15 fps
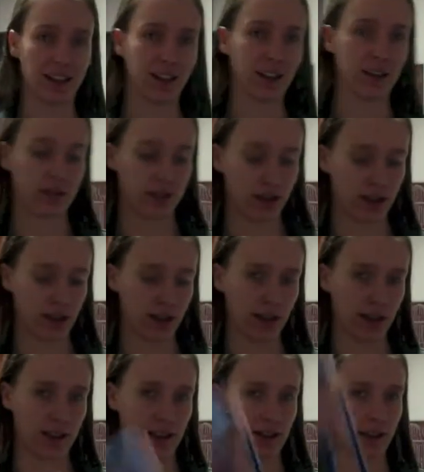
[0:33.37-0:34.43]
second ta,
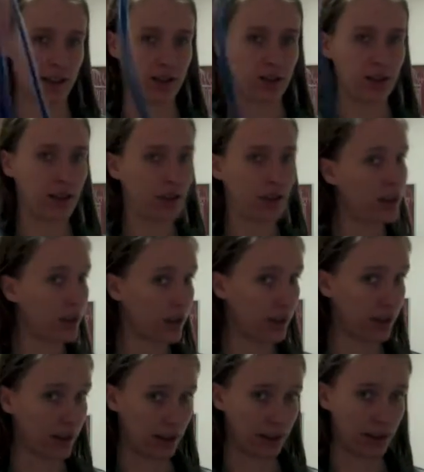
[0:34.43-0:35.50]

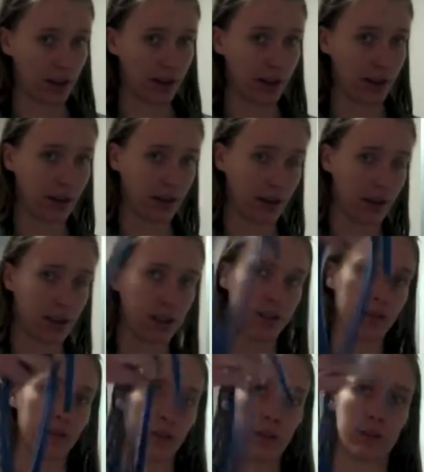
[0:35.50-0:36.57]
and third ta.
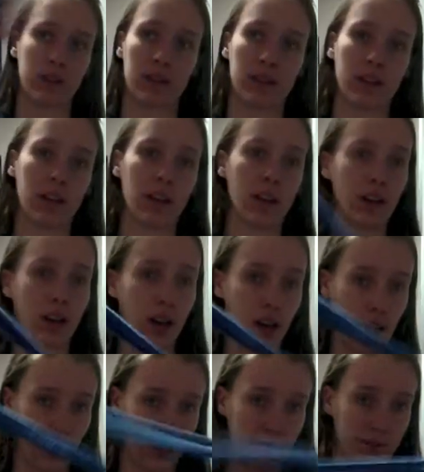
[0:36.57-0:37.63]
3 different
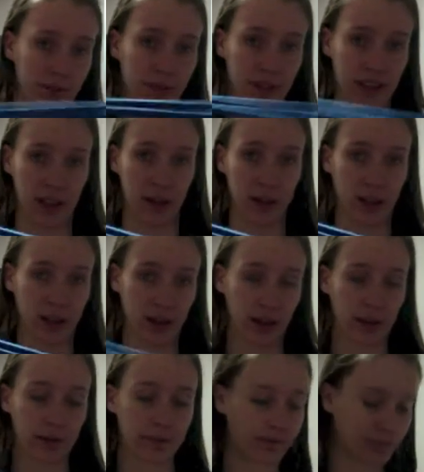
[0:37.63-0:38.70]
ropes, all
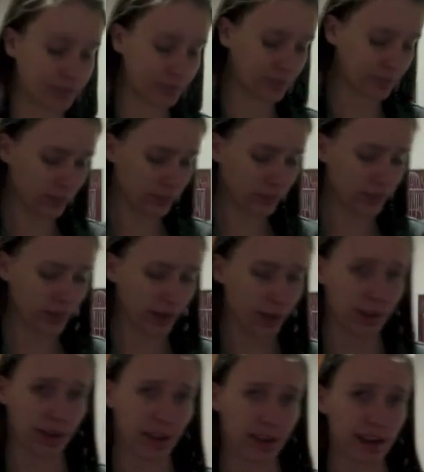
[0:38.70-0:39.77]
the same length.
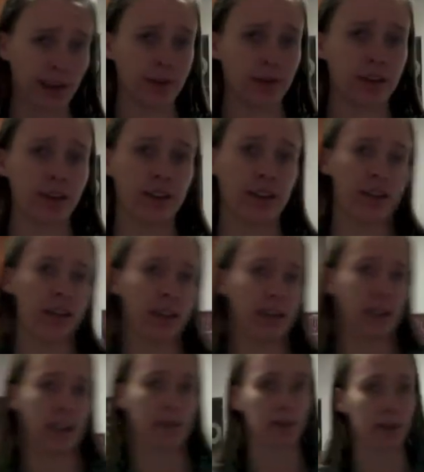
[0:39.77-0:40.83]
But
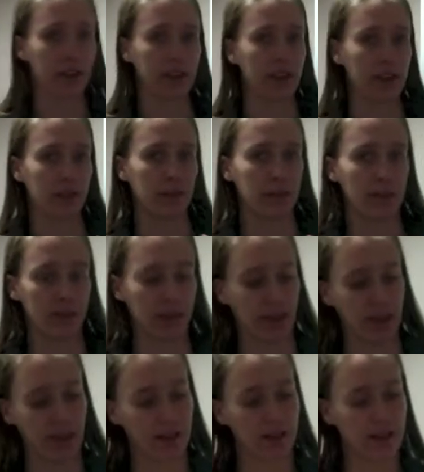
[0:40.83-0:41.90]
now, I'm
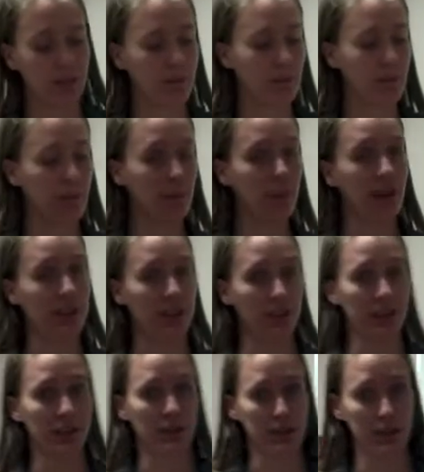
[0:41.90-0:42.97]
going to do something
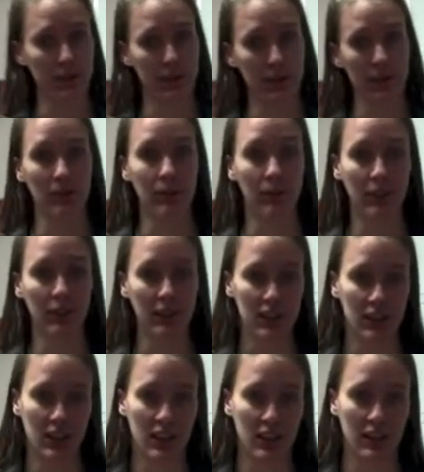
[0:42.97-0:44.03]
magical to
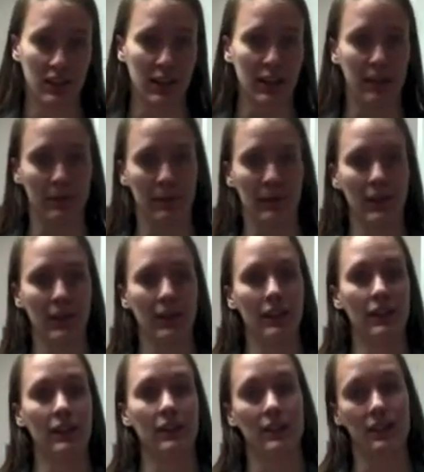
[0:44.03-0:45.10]
them. I'm going to
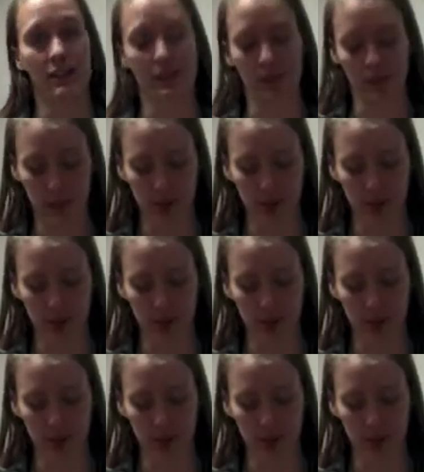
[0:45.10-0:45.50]
change them